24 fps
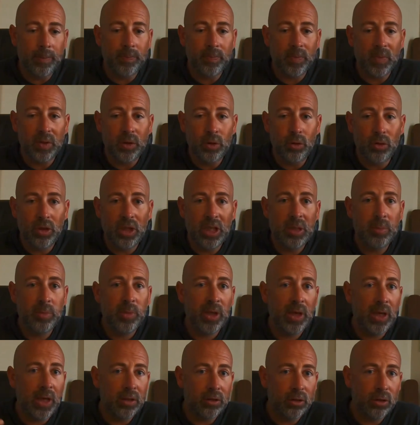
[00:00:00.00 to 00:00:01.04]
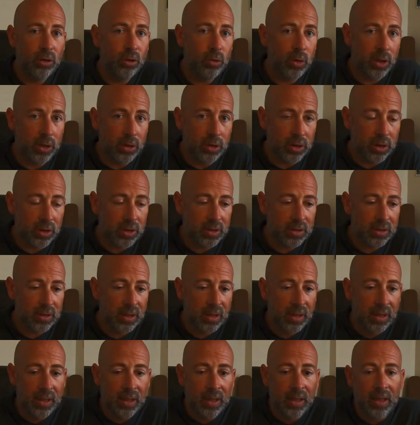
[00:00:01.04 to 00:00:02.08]
you keep it at 2 inches,
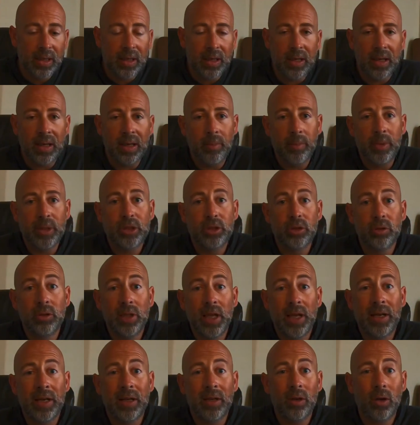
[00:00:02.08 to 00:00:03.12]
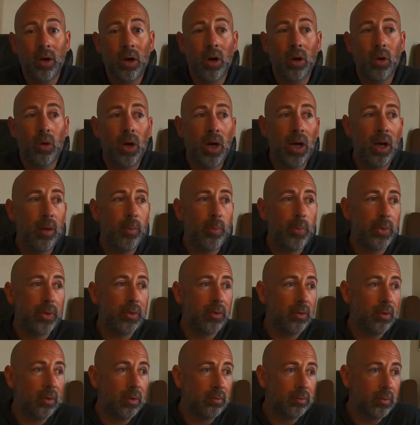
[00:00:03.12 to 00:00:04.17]
but you let it grow up
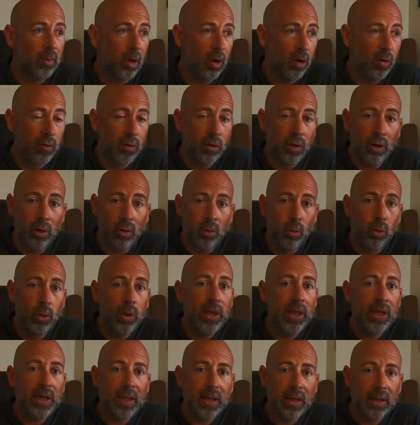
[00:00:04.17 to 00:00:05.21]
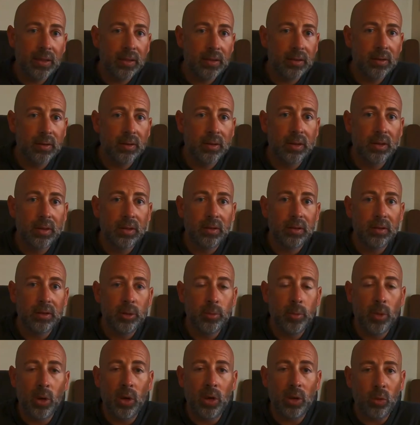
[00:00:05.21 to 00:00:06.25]
over a week. You
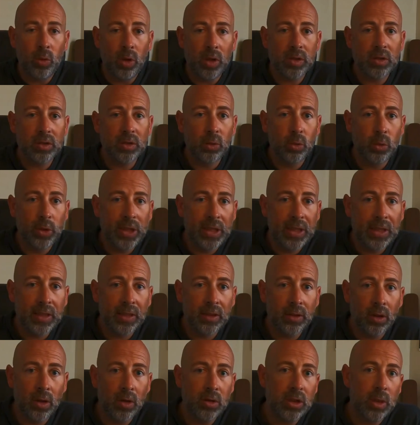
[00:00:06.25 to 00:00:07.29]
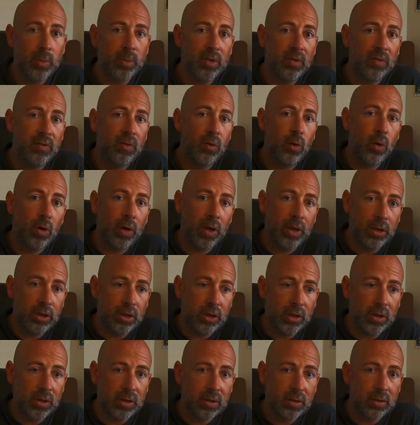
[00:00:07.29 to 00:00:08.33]
mow it once a week, it grows up to 4
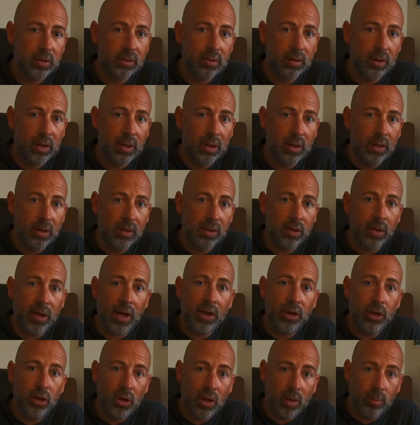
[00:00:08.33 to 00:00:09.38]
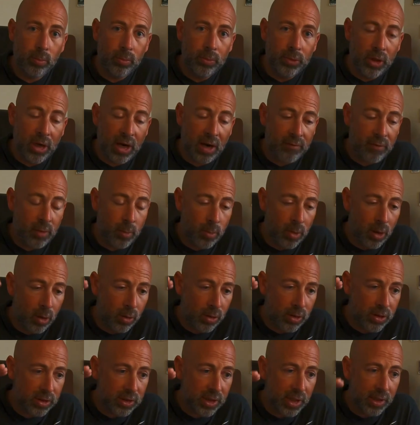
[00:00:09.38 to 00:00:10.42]
inches. So now you have your
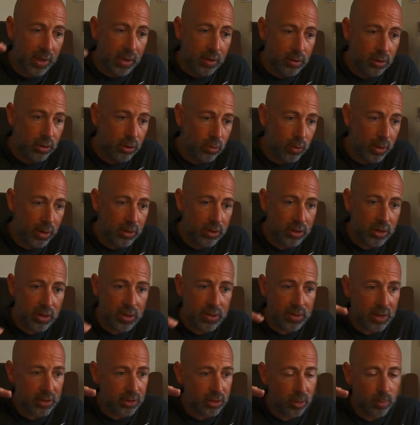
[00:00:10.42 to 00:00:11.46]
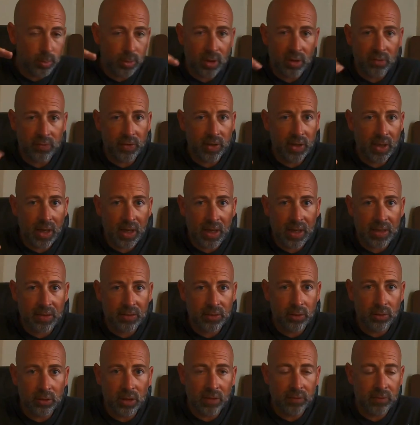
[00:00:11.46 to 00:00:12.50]
mower set at 2 inches. That's your perfect height.
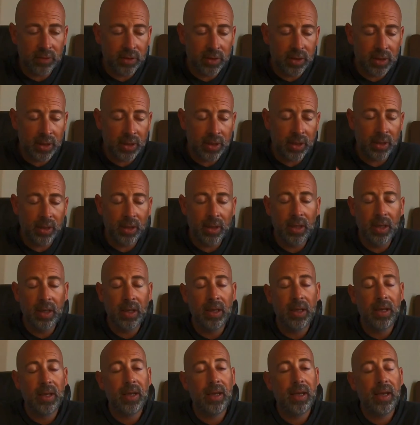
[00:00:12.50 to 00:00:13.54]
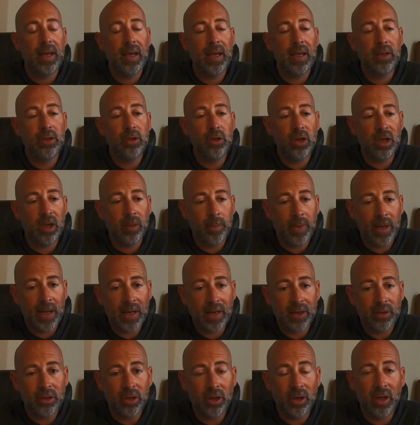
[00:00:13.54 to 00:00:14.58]
You love it there. And you come back
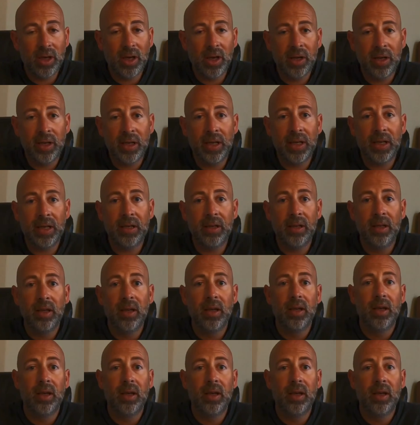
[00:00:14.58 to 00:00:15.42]
and you're cutting